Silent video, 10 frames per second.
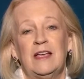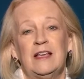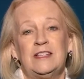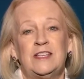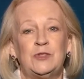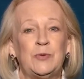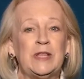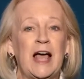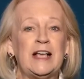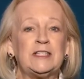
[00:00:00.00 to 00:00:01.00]
Since we
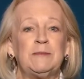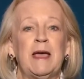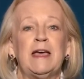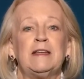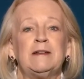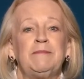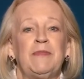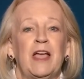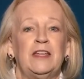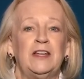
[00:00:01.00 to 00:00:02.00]
last met,
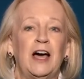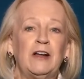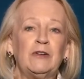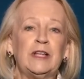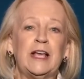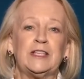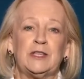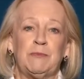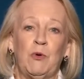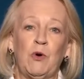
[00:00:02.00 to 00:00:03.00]
not only has
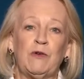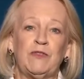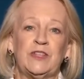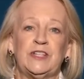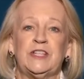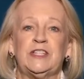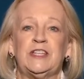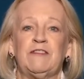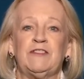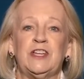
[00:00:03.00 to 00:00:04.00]
support for the
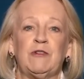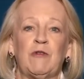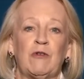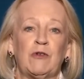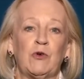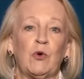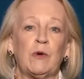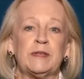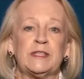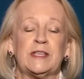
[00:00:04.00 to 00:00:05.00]
TCFD grown
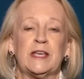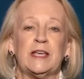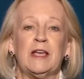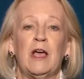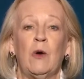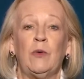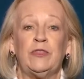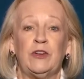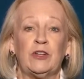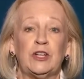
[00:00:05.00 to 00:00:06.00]
enormously with
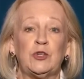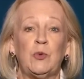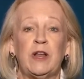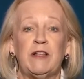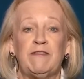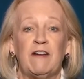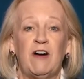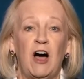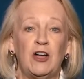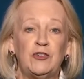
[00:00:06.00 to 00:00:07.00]
nearly
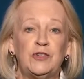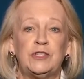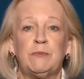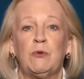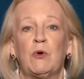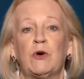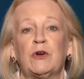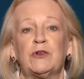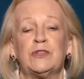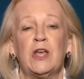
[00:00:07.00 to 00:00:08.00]
2,500
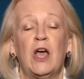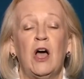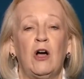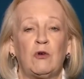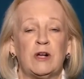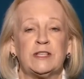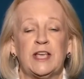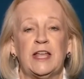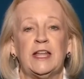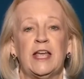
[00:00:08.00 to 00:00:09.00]
supporters across
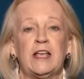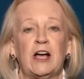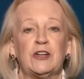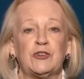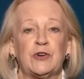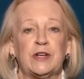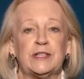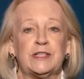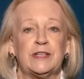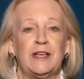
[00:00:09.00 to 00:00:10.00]
88 countries,